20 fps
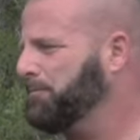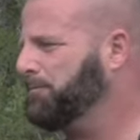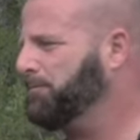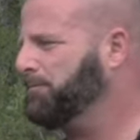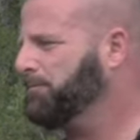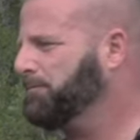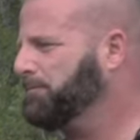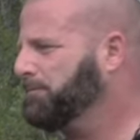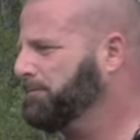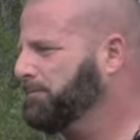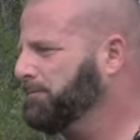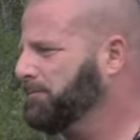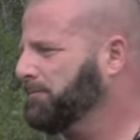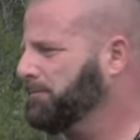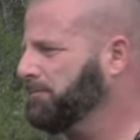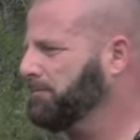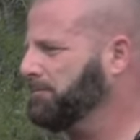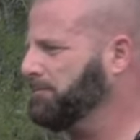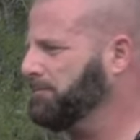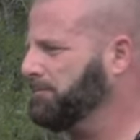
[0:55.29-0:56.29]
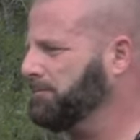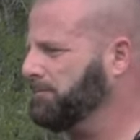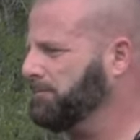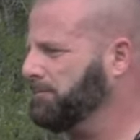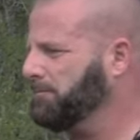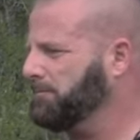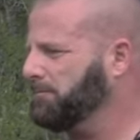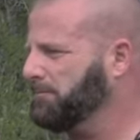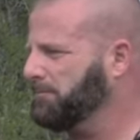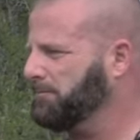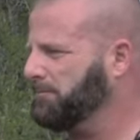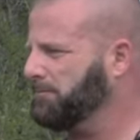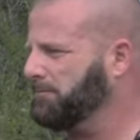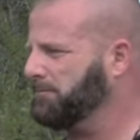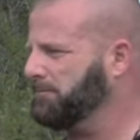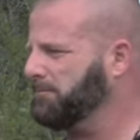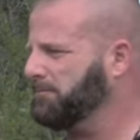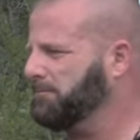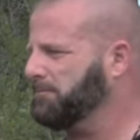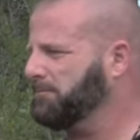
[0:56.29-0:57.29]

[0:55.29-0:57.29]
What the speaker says: (silent)